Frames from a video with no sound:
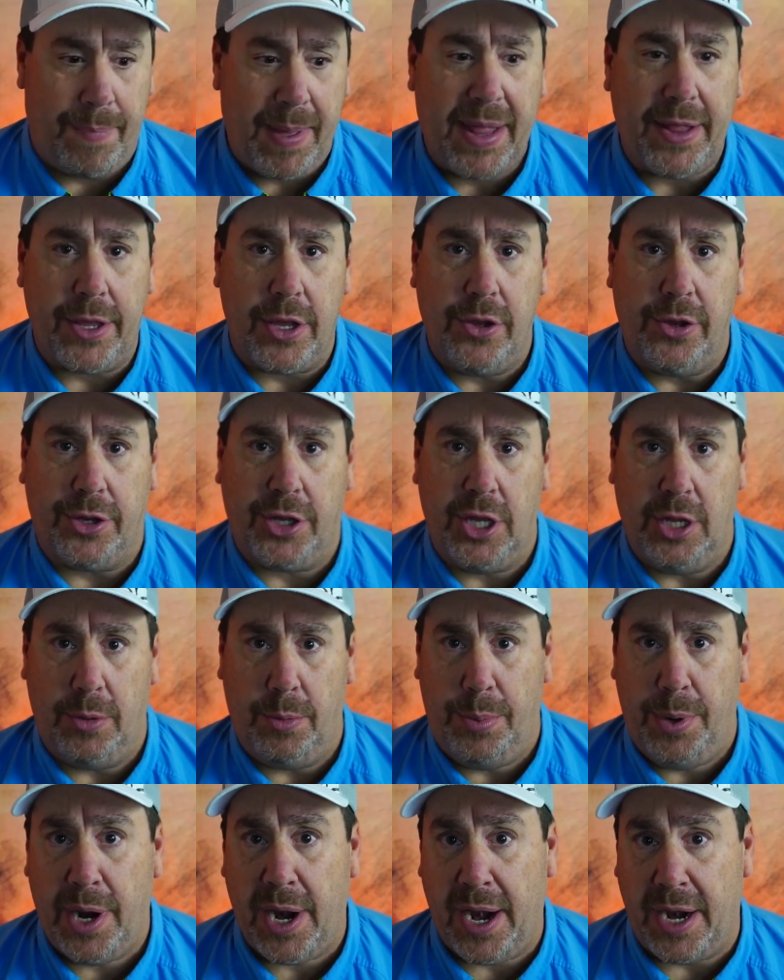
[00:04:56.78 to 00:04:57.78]
a belly hook, you
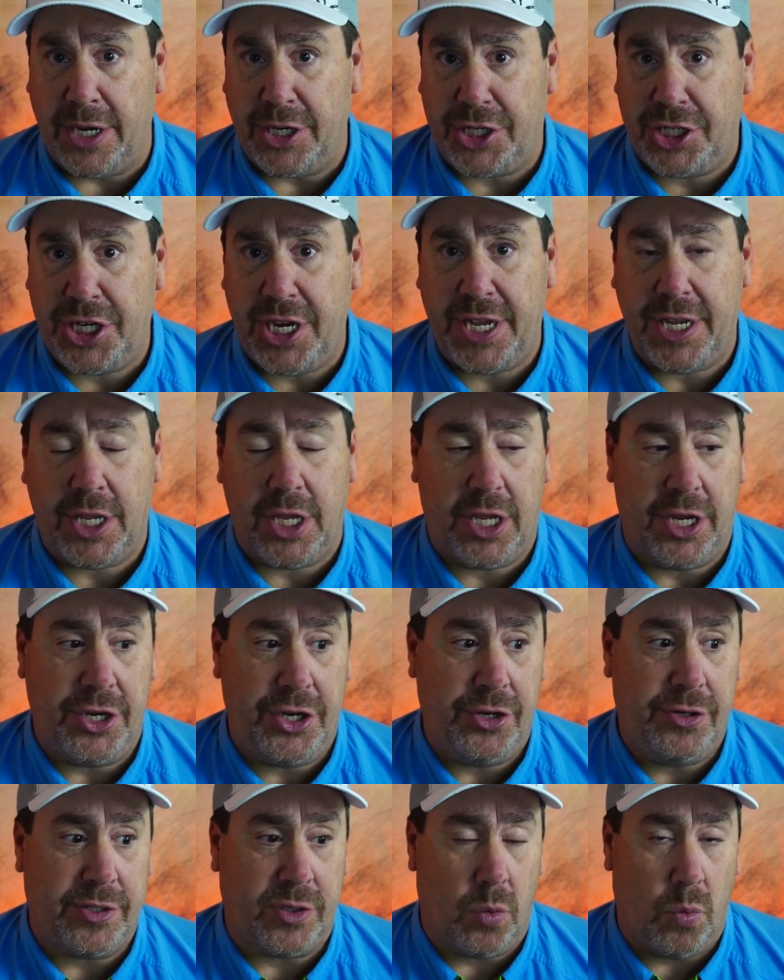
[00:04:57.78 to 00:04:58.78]
can put it on a jig, you
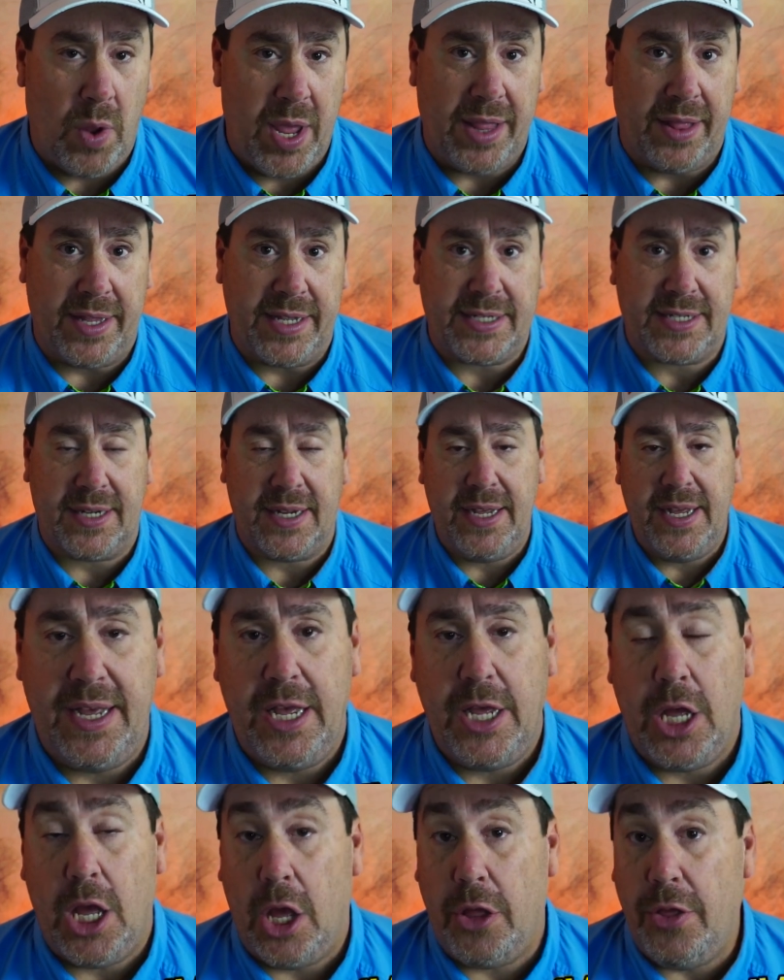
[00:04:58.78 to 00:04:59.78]
can use it weightless.
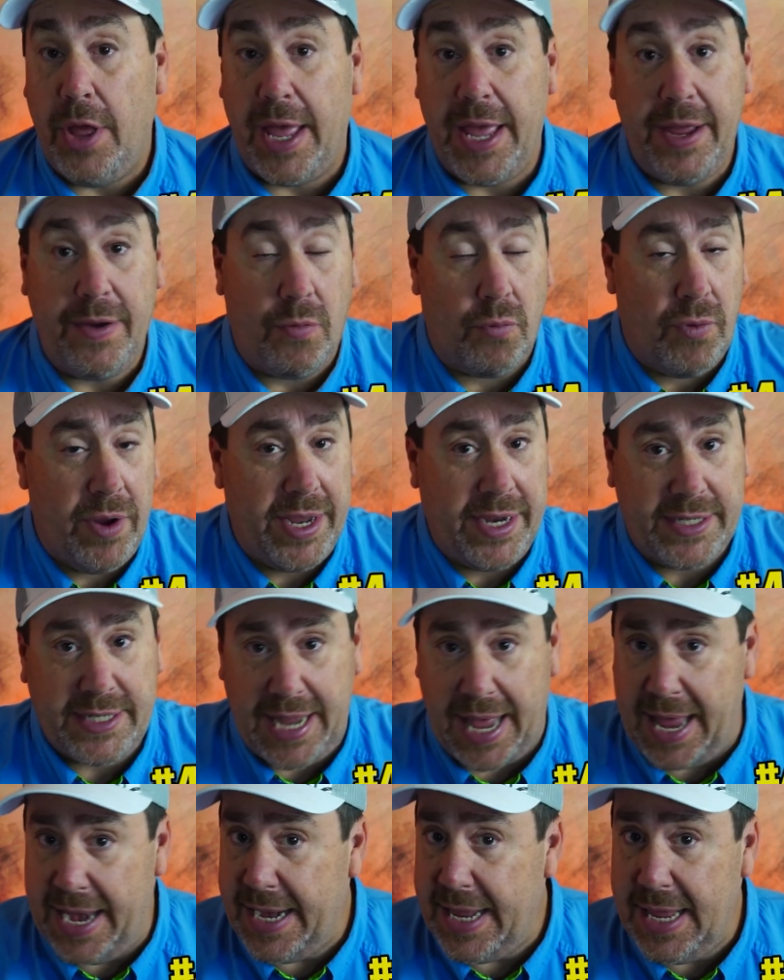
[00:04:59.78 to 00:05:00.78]
It
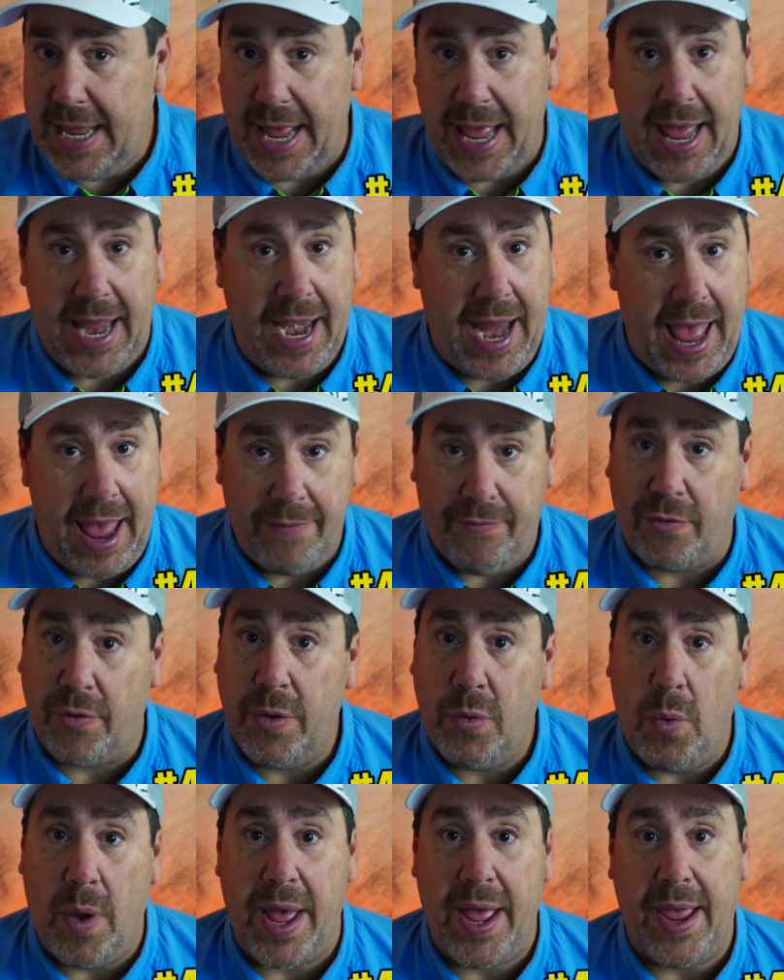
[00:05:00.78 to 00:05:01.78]
rigs any and
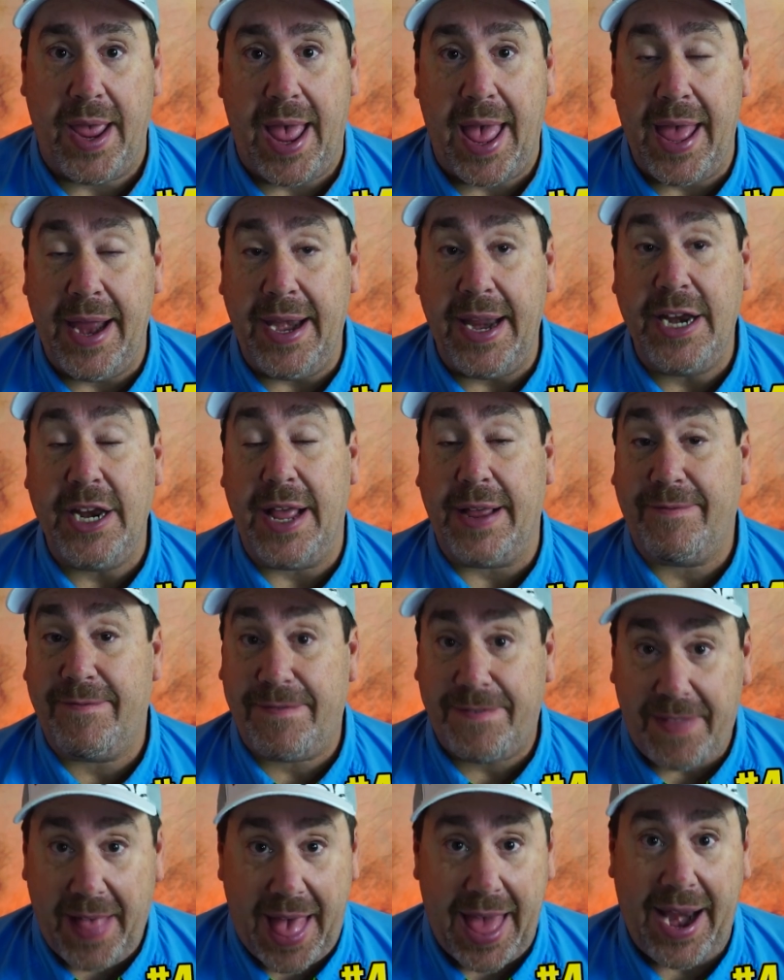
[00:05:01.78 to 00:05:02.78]
every way, and it
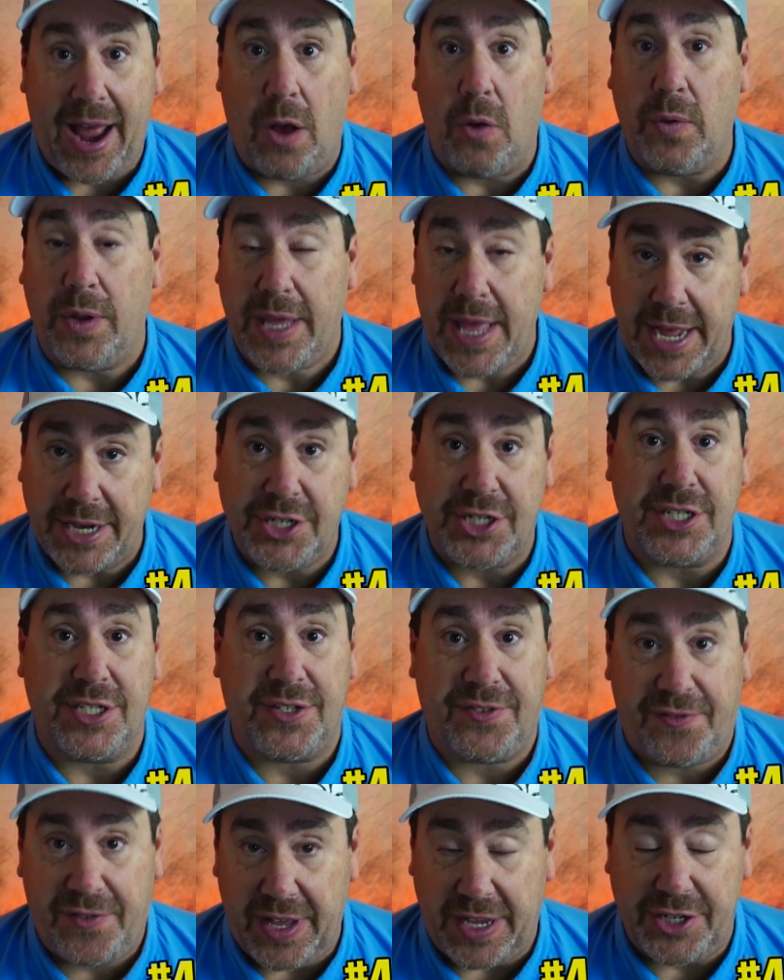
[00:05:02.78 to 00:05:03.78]
flat out
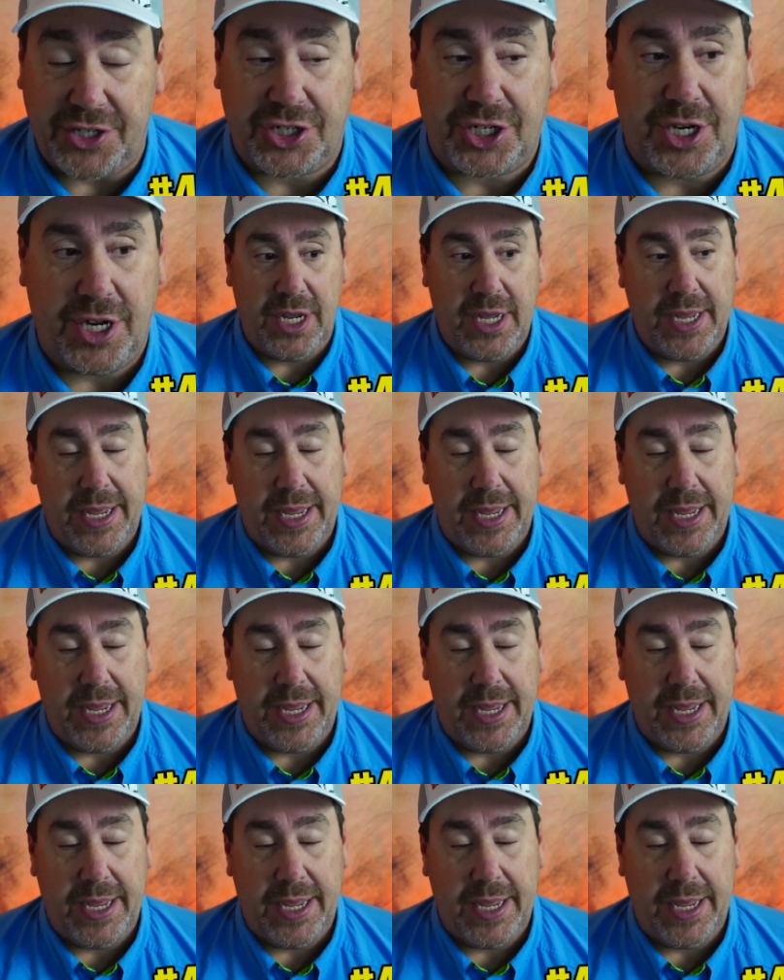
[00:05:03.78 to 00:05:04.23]
catches fish.